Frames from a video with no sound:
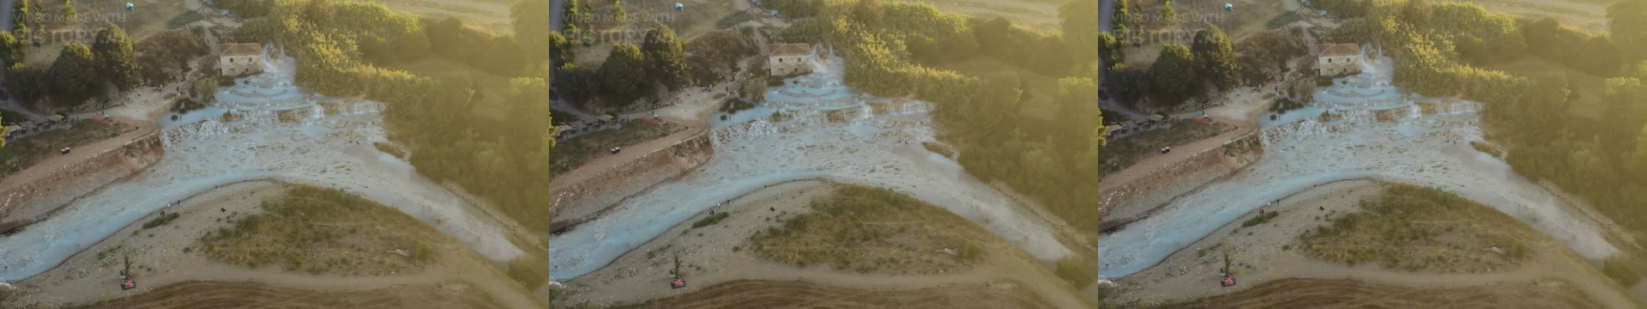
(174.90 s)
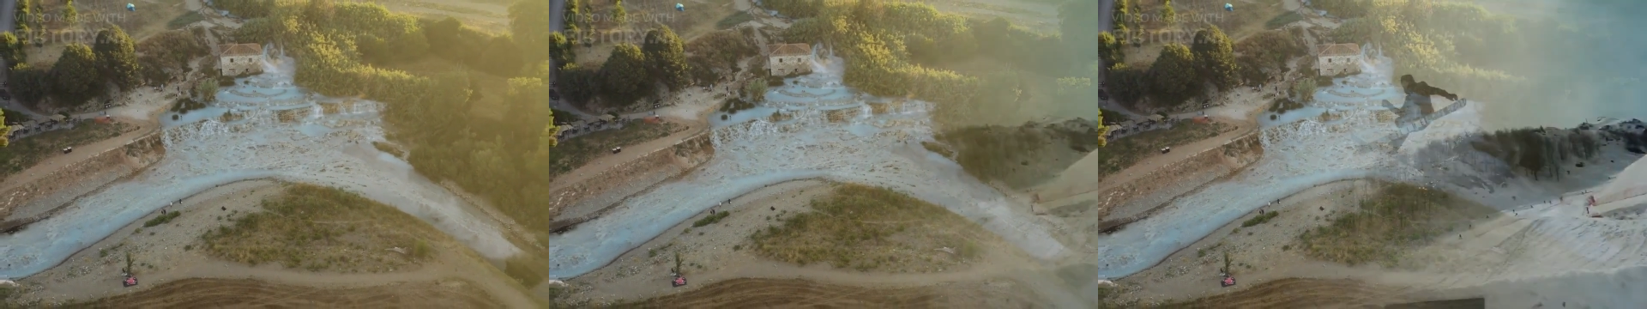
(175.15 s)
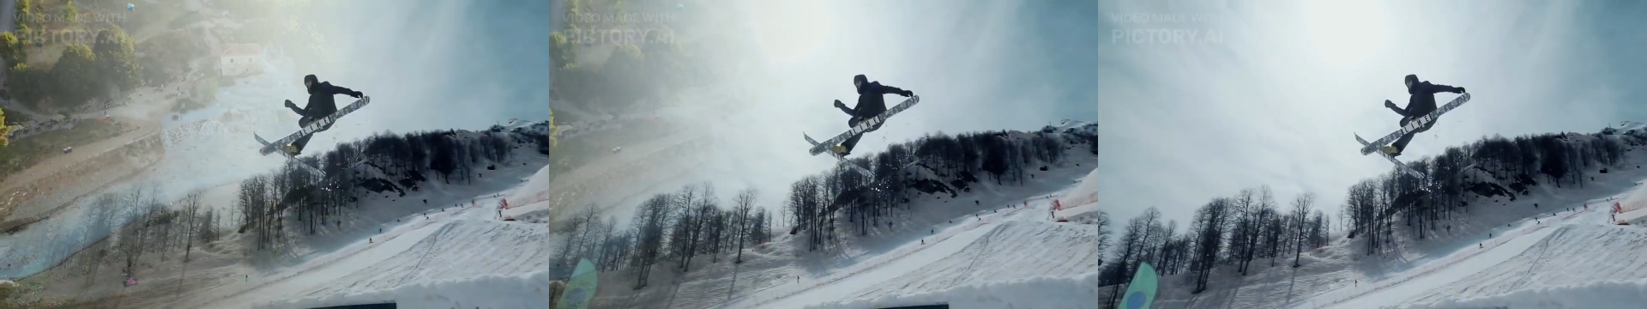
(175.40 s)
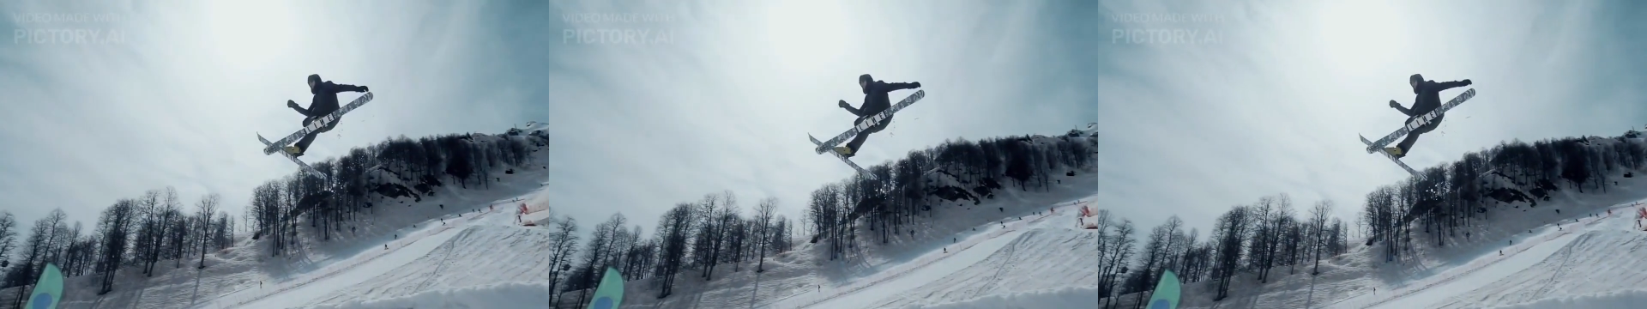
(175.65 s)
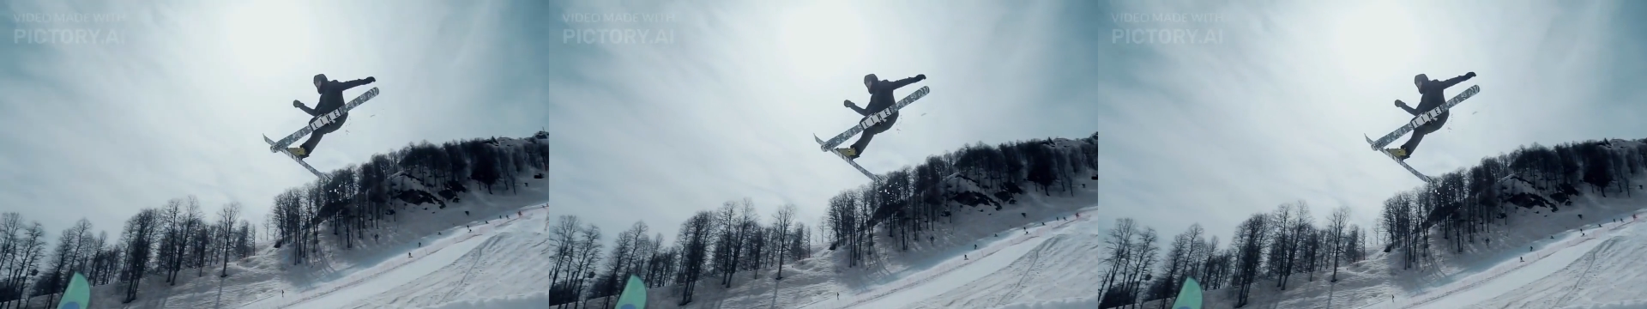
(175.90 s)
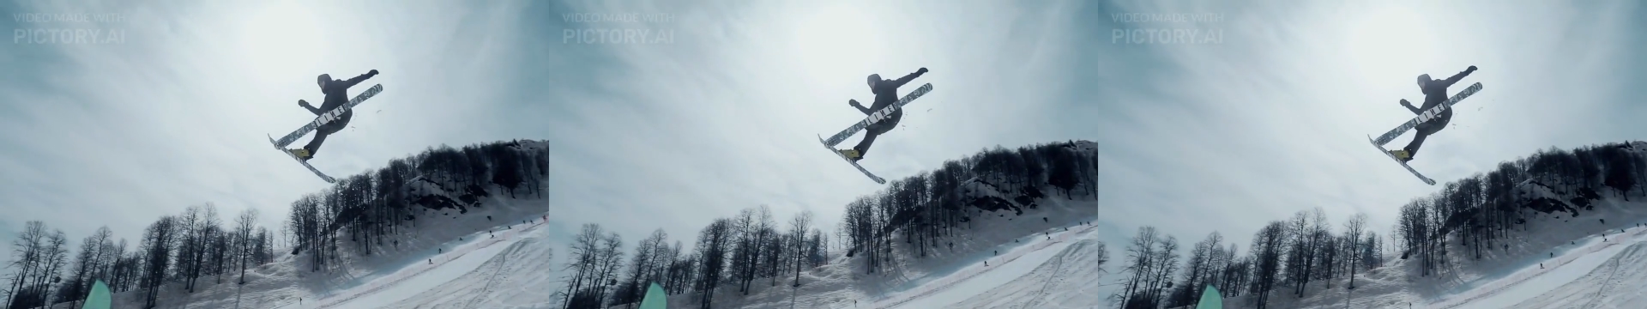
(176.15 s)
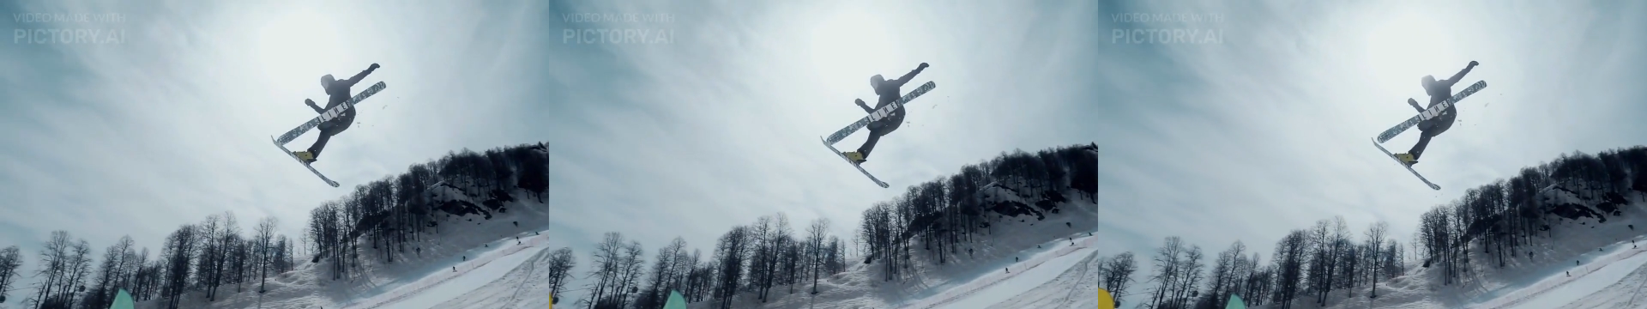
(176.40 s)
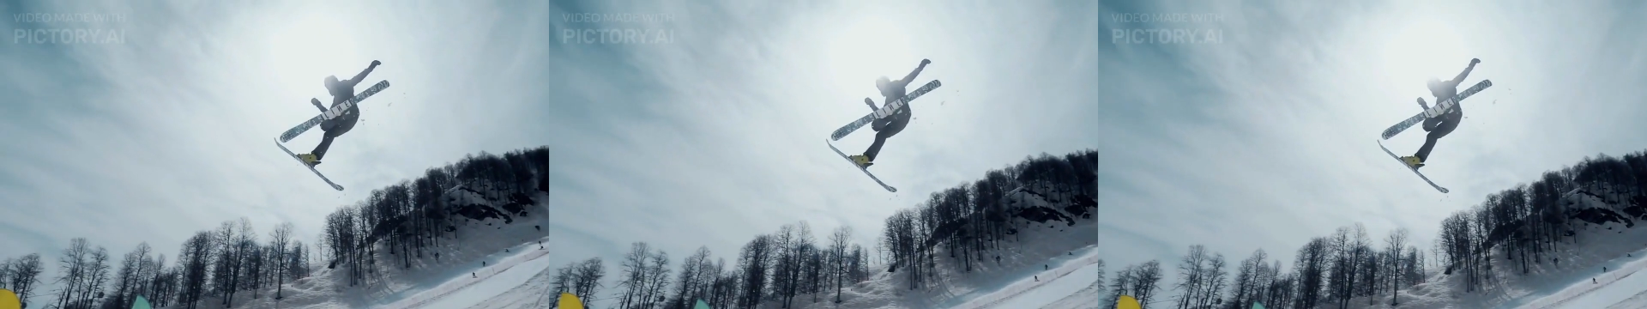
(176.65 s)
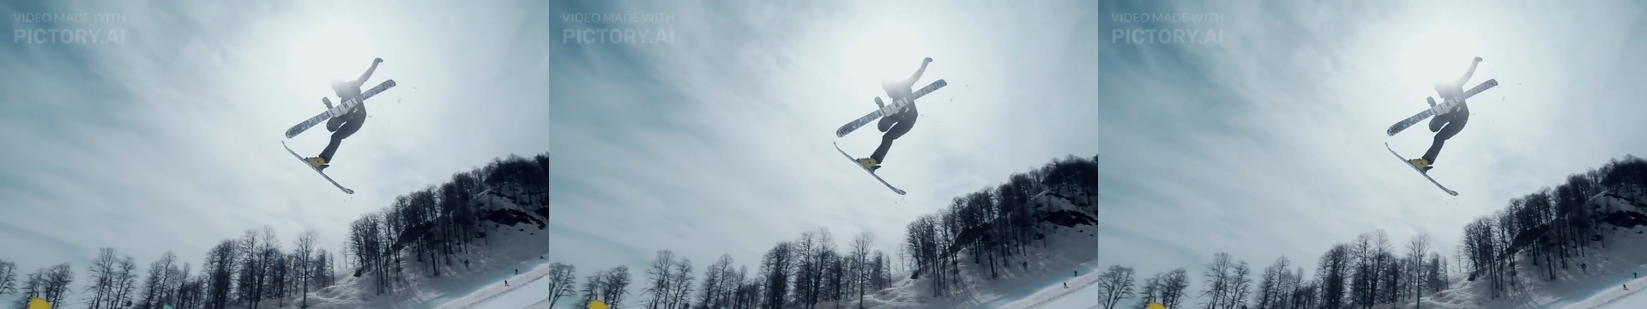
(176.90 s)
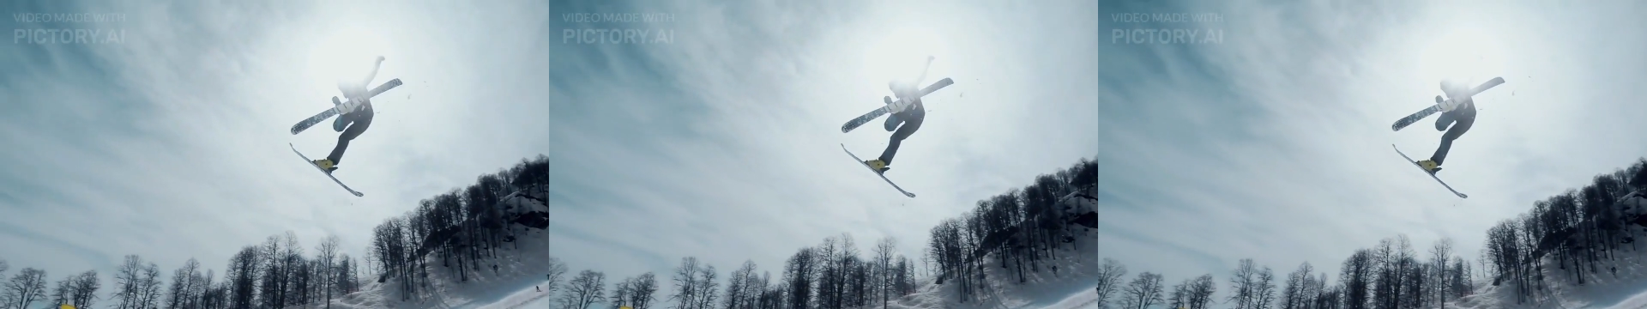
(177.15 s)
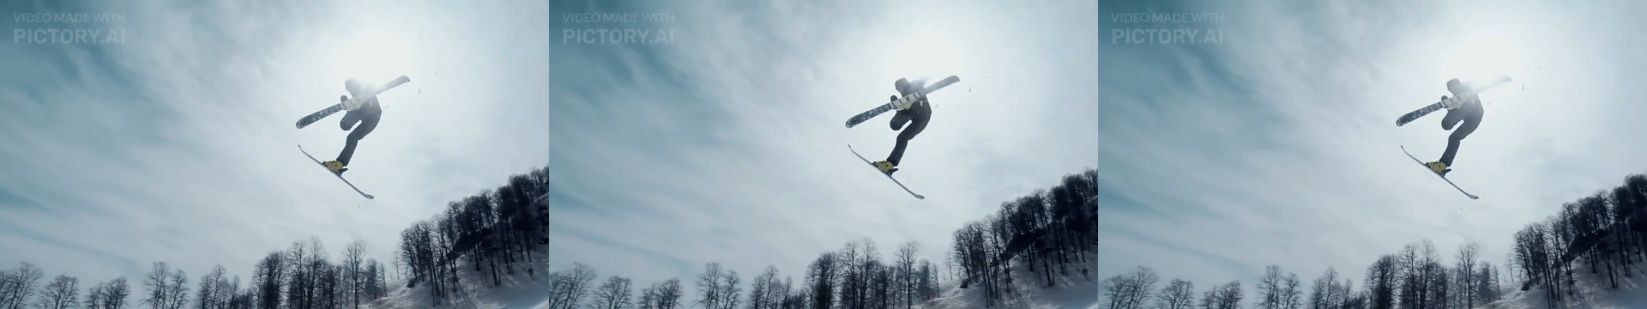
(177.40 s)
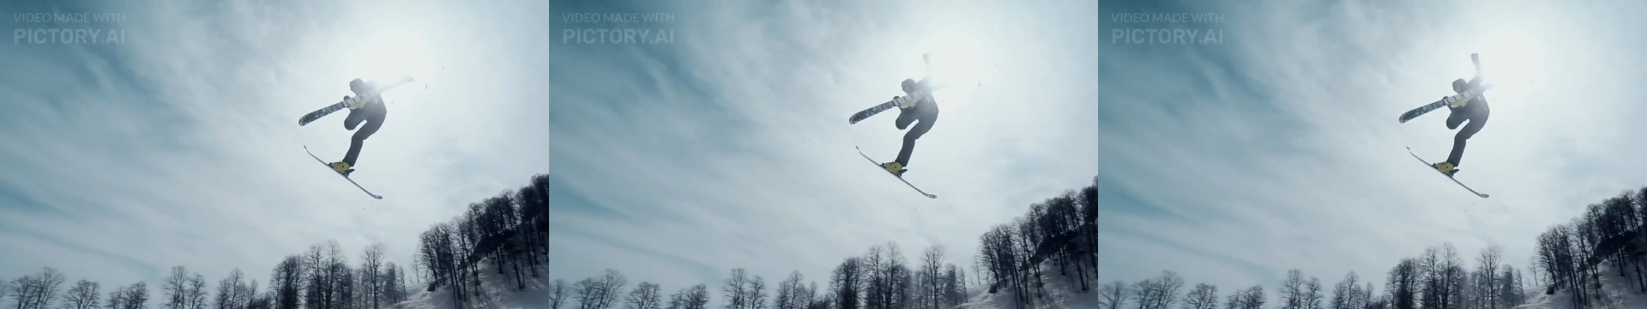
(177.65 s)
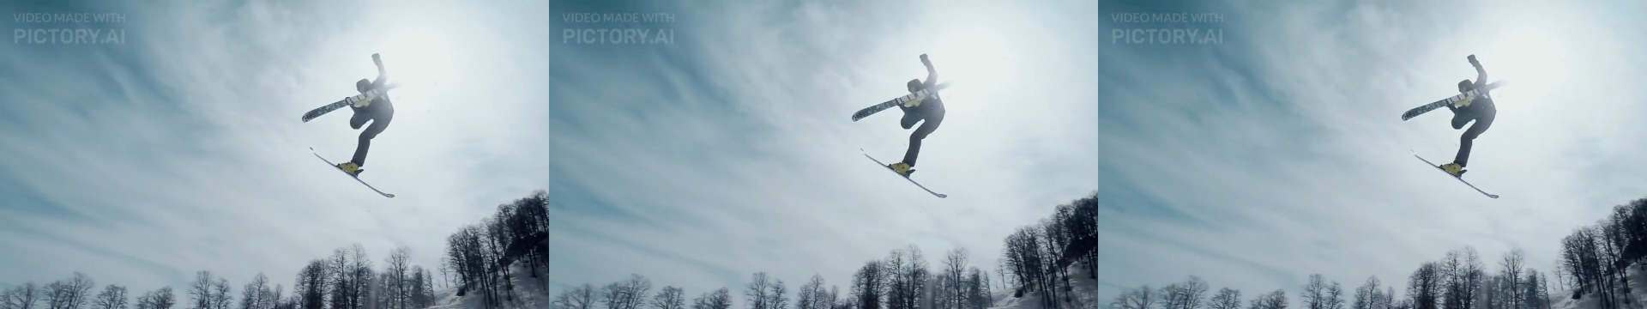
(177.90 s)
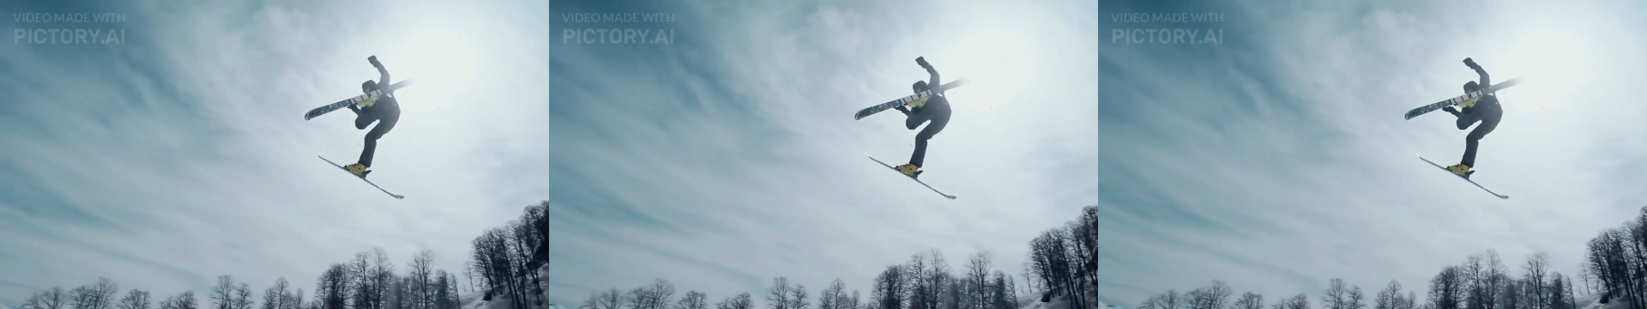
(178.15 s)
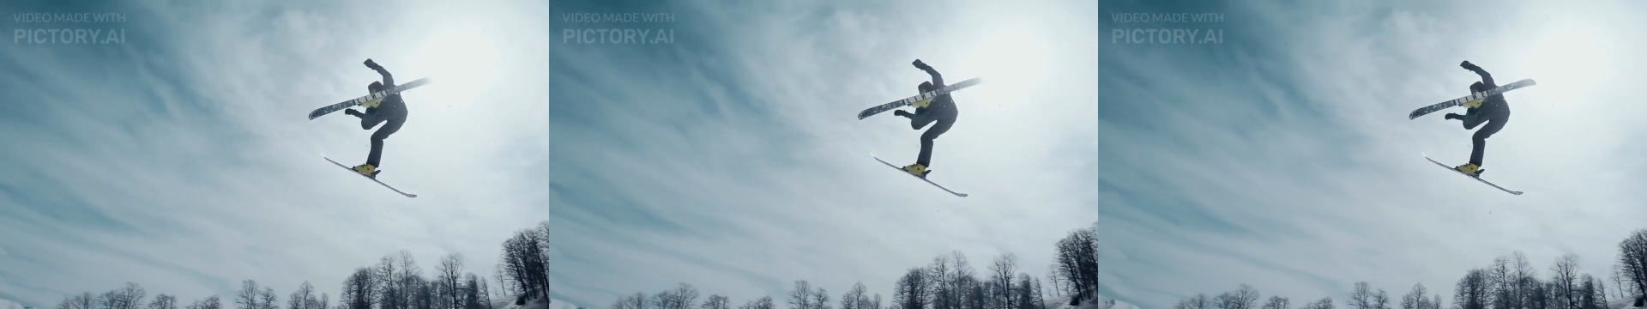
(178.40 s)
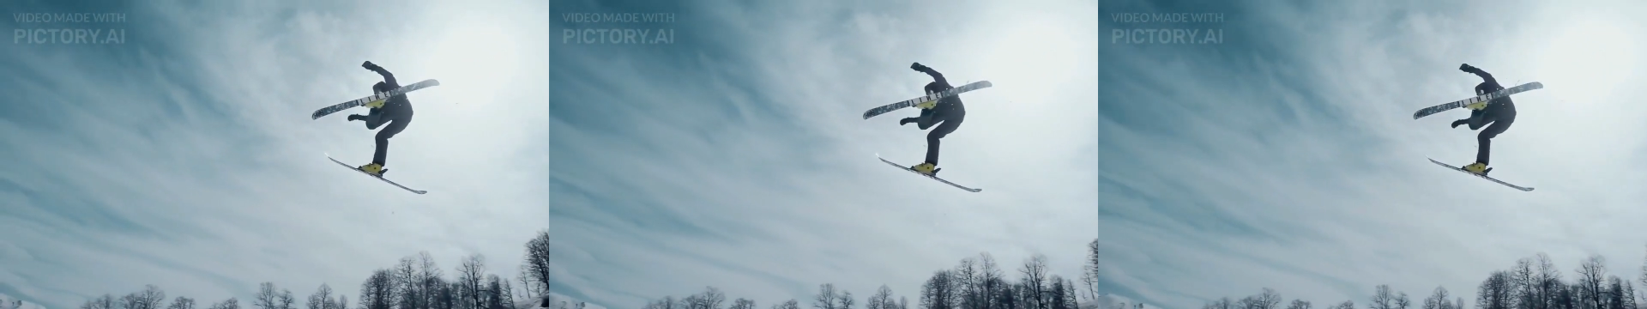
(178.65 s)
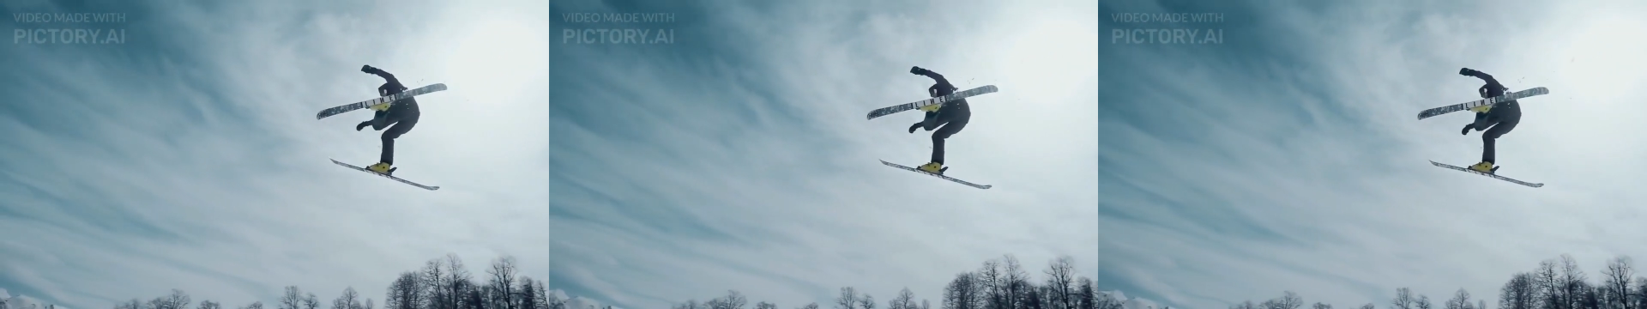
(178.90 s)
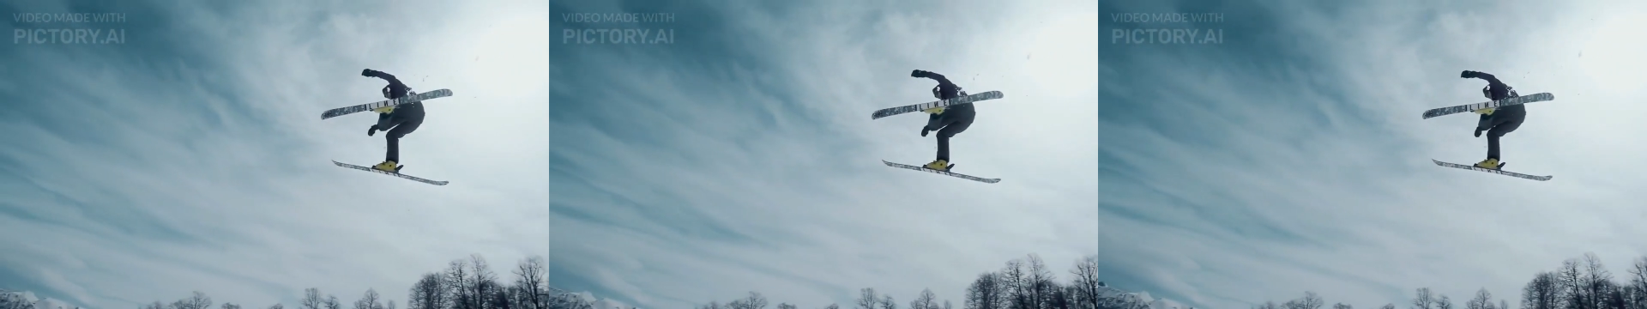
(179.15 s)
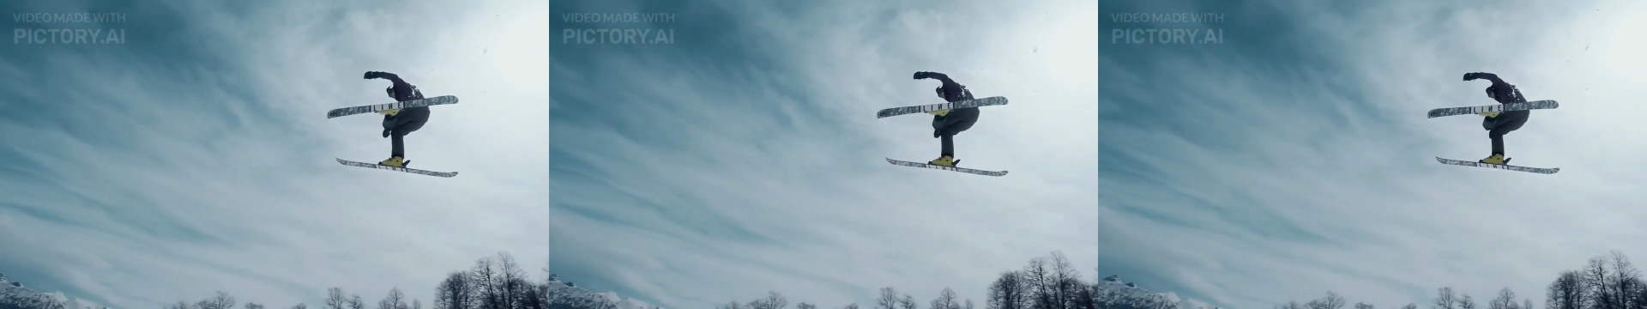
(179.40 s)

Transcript: [unreadable: no face in view]